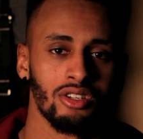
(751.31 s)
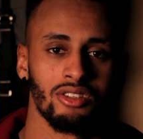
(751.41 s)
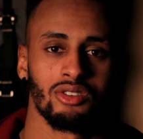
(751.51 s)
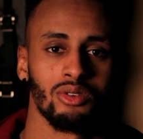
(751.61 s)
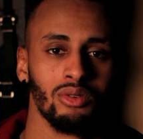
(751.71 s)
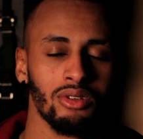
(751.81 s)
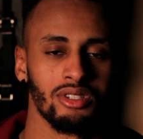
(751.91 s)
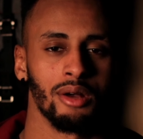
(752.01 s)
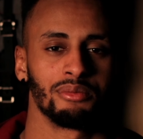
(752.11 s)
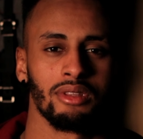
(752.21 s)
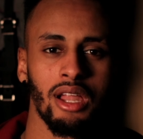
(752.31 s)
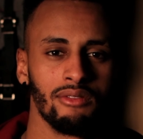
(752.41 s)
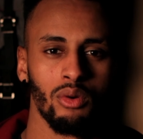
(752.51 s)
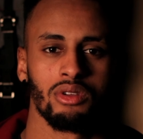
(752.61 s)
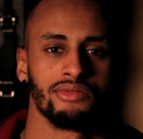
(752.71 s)
in school is something that I've
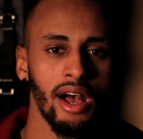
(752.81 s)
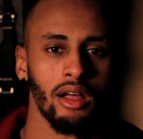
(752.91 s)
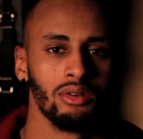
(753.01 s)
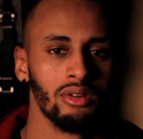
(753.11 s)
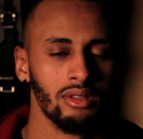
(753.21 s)
always valued,